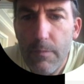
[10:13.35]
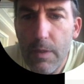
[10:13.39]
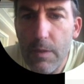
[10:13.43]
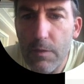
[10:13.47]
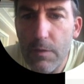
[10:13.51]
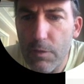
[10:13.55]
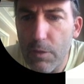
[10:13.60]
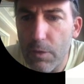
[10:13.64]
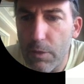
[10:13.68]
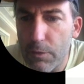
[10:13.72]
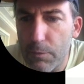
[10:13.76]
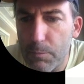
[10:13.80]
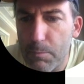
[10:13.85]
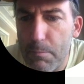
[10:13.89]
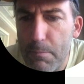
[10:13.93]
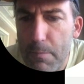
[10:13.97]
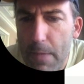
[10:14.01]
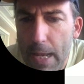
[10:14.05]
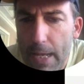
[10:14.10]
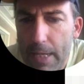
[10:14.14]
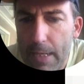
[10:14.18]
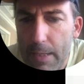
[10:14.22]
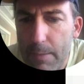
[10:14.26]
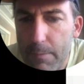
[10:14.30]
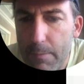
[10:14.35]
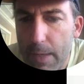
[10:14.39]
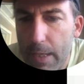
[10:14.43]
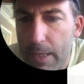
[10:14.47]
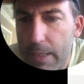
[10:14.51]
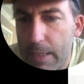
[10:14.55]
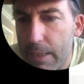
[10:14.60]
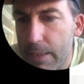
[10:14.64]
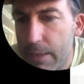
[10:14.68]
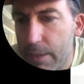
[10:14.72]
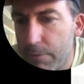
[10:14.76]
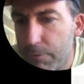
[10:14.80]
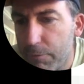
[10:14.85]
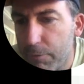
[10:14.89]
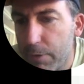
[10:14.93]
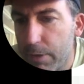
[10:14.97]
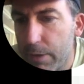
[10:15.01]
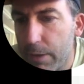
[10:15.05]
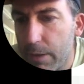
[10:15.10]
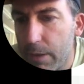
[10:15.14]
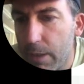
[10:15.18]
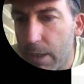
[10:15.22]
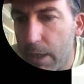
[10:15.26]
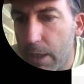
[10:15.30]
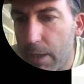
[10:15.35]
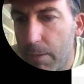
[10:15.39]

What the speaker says: So there are many, many different